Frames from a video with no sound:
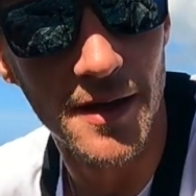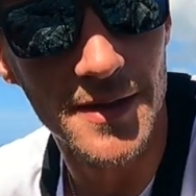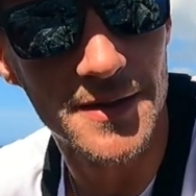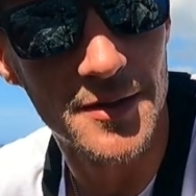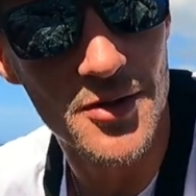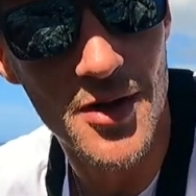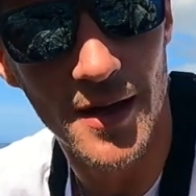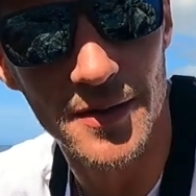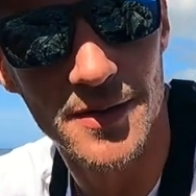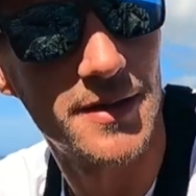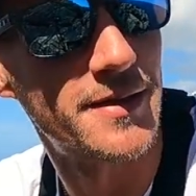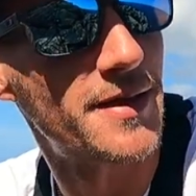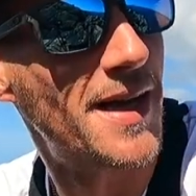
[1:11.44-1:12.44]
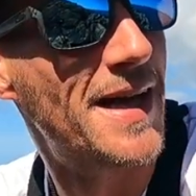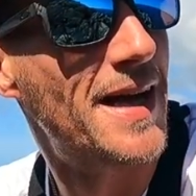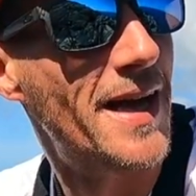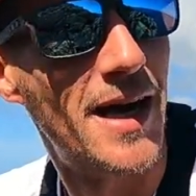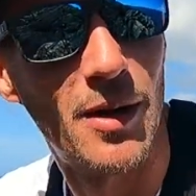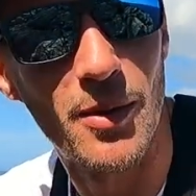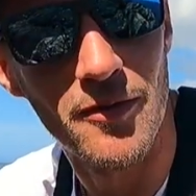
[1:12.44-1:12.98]
nice and sheltered.
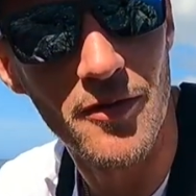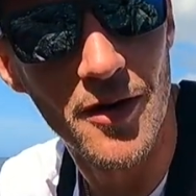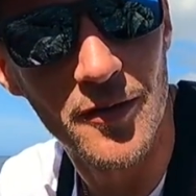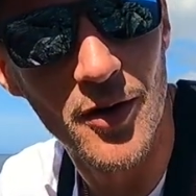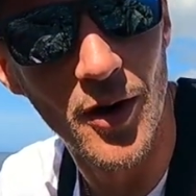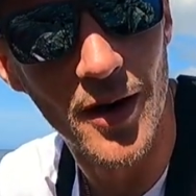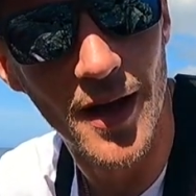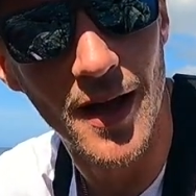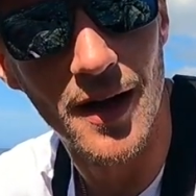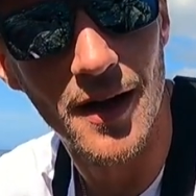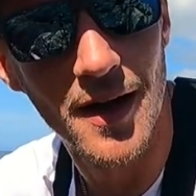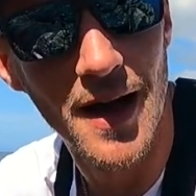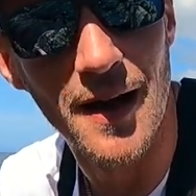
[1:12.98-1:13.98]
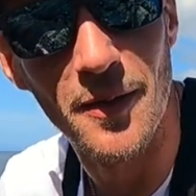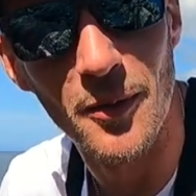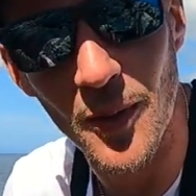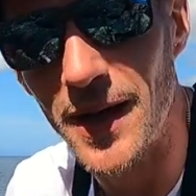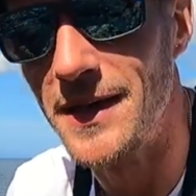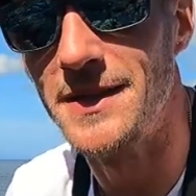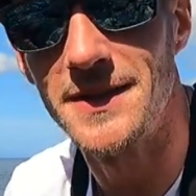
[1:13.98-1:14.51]
However, I've got here and the
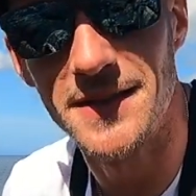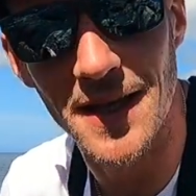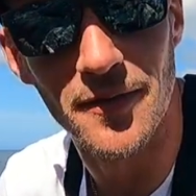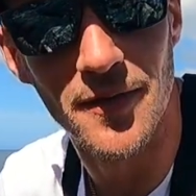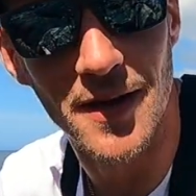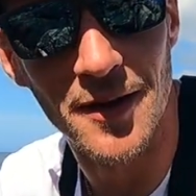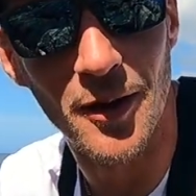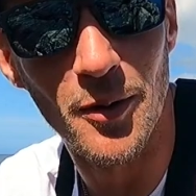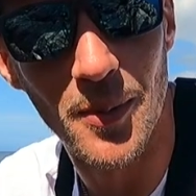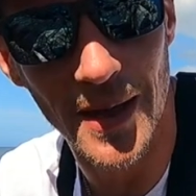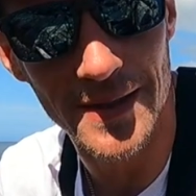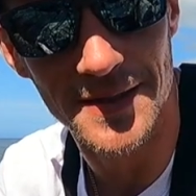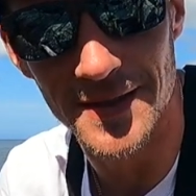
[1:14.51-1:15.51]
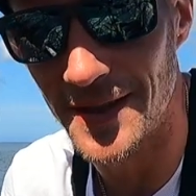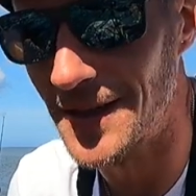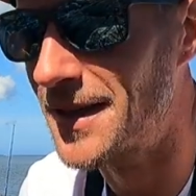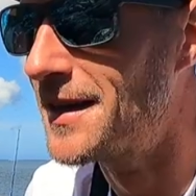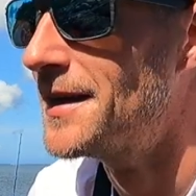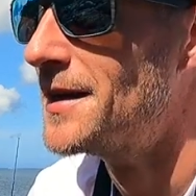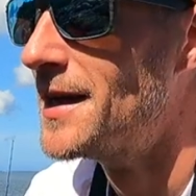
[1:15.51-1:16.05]
wind is definitely not westerly.
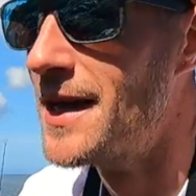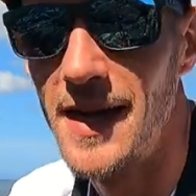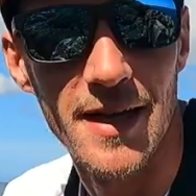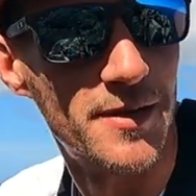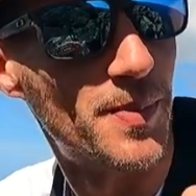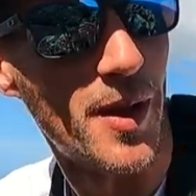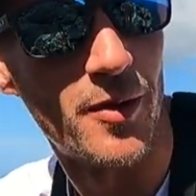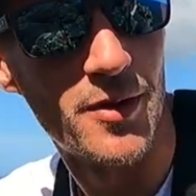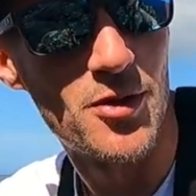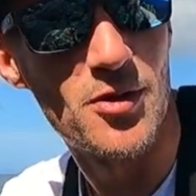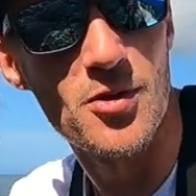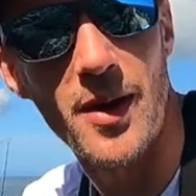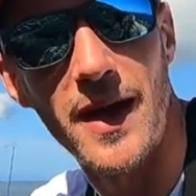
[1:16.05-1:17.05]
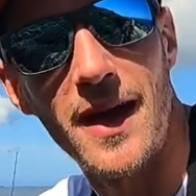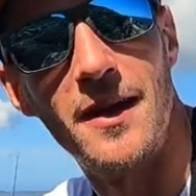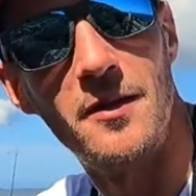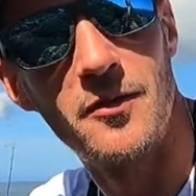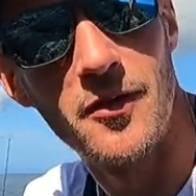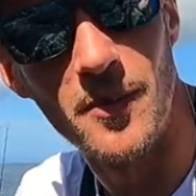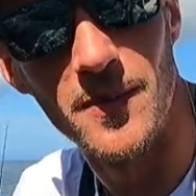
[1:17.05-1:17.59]
It's blowing straight
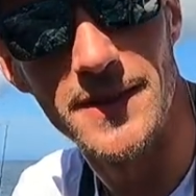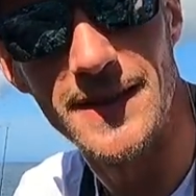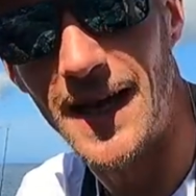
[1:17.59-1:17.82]
in from the